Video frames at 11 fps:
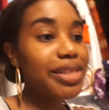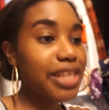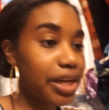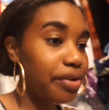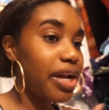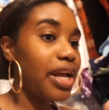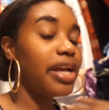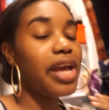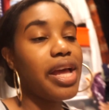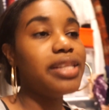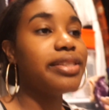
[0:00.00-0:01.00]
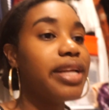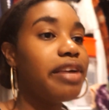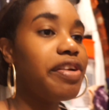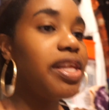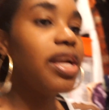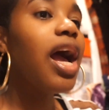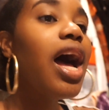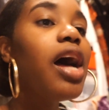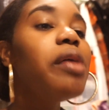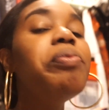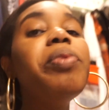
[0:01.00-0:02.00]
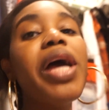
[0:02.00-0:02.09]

decorate and set everything up,